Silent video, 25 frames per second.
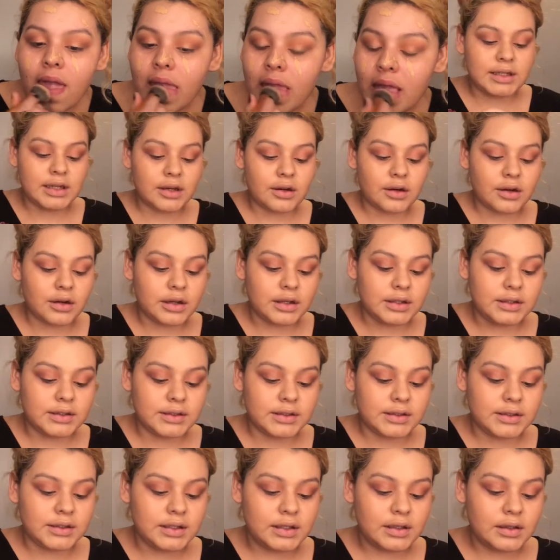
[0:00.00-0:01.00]
Take our
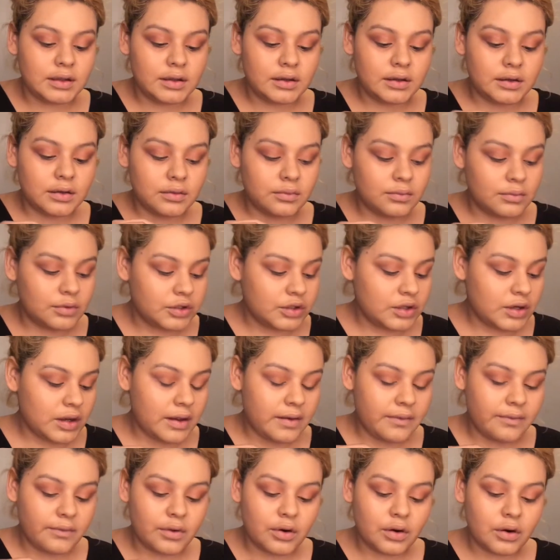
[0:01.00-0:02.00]
concealer,
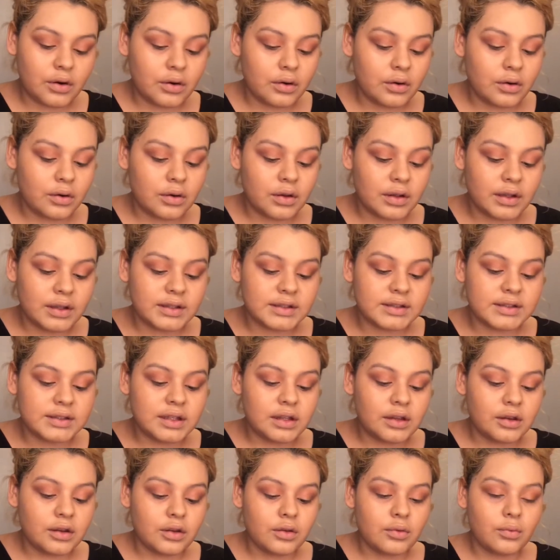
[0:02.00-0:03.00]
whichever
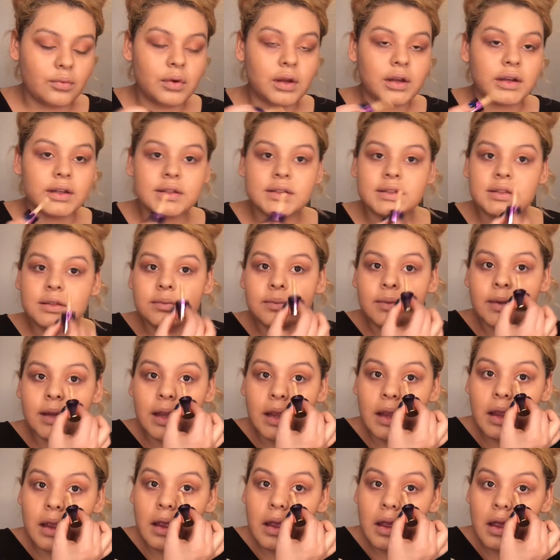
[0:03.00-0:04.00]
concealer you want it to
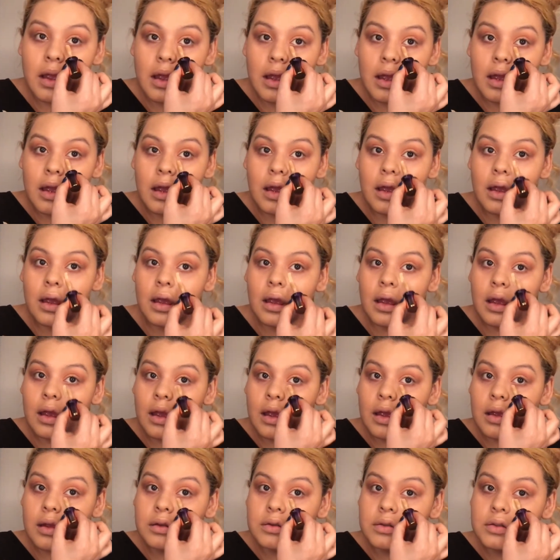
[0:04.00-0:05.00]
be,
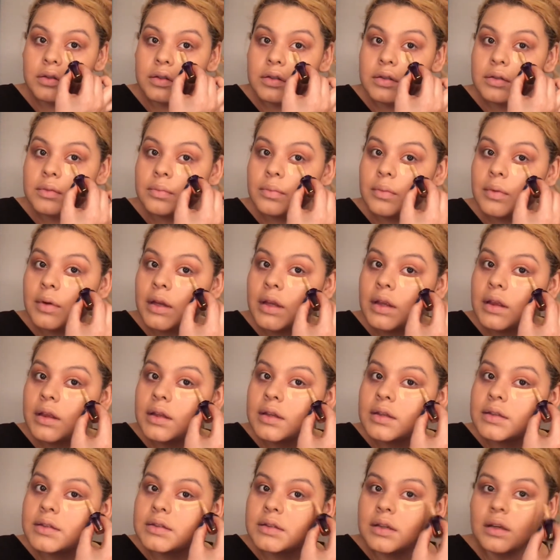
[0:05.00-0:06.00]
and just bring
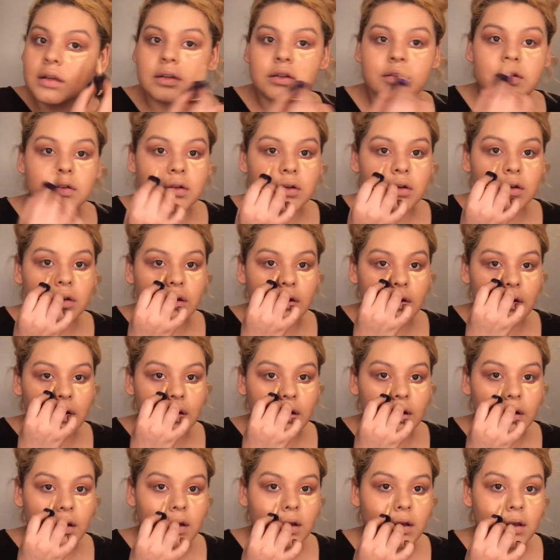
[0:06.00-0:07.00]
this under your
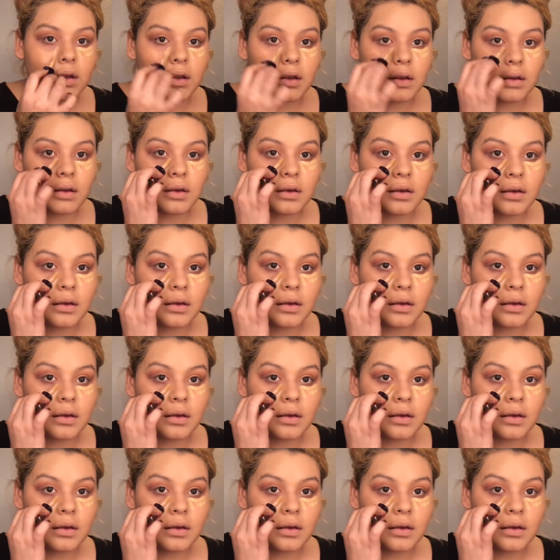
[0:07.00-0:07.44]
eye.